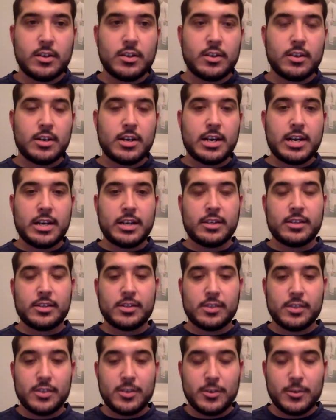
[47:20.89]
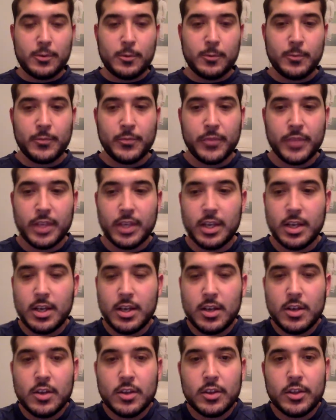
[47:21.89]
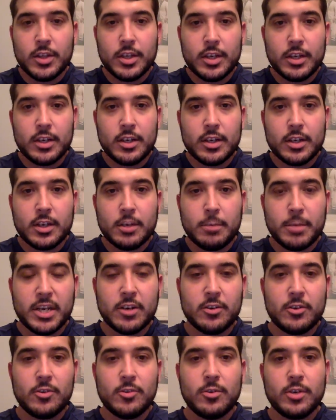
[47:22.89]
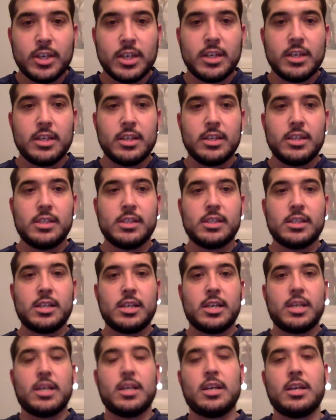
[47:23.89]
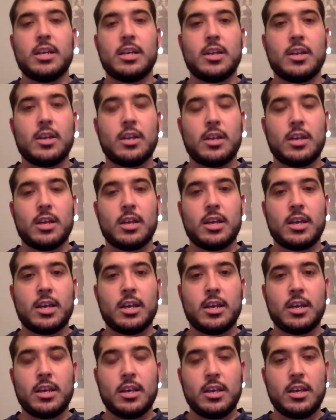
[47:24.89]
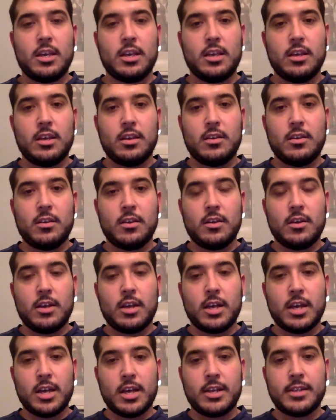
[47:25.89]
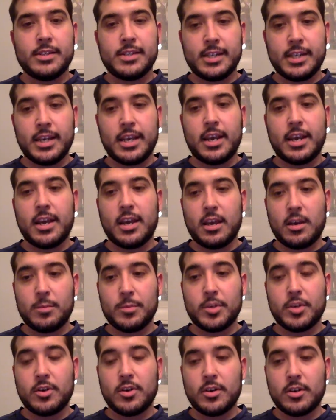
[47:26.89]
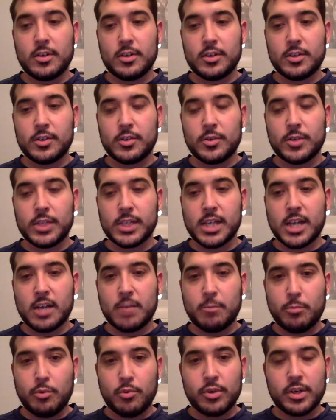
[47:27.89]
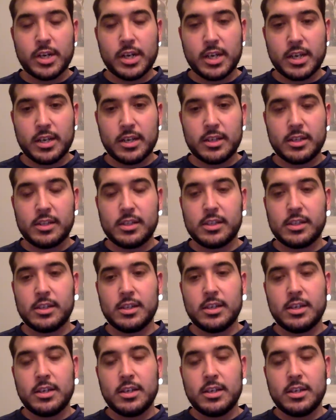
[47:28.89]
All right, so the Camaro is a heads and cam car. So it's got ported heads.